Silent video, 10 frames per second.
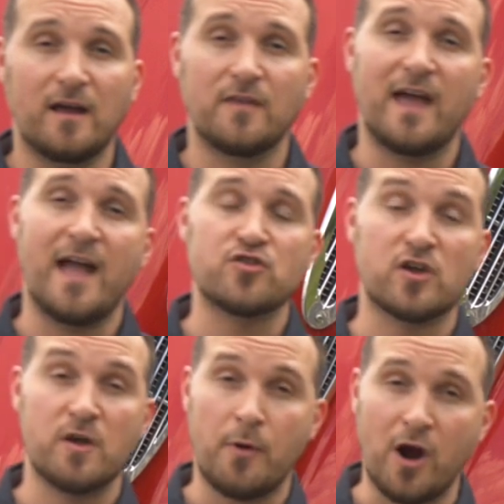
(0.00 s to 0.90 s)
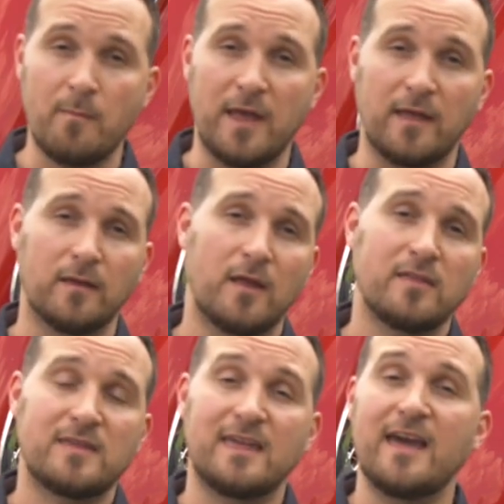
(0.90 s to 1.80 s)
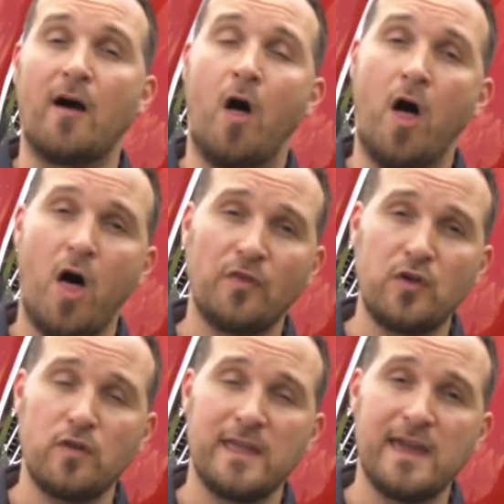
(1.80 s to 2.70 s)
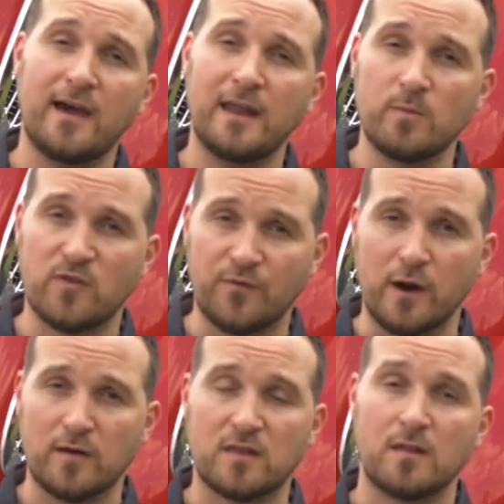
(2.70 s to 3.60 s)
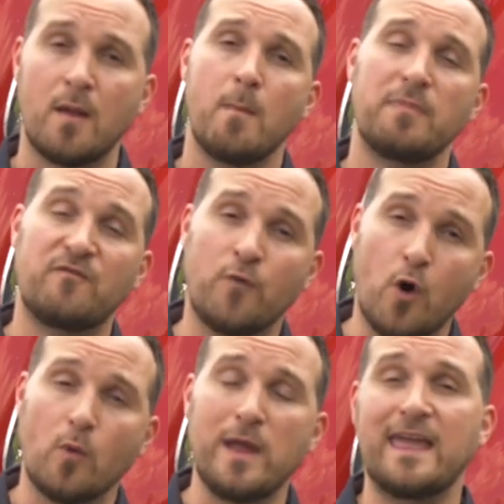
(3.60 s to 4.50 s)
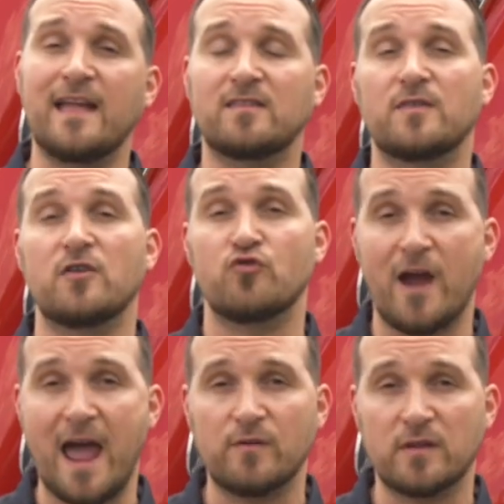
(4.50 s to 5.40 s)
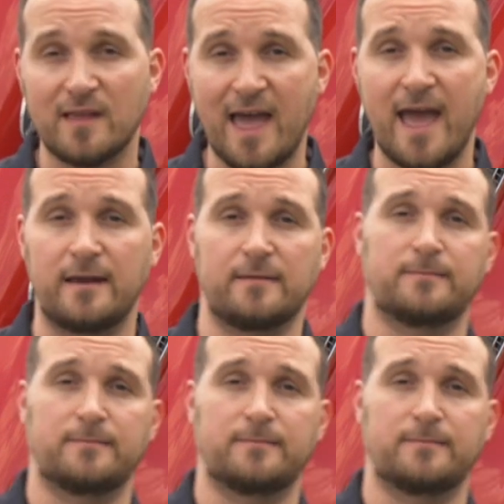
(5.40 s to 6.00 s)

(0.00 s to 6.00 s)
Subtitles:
of the engine compartment to get all the unique items first before we get to the driver's side.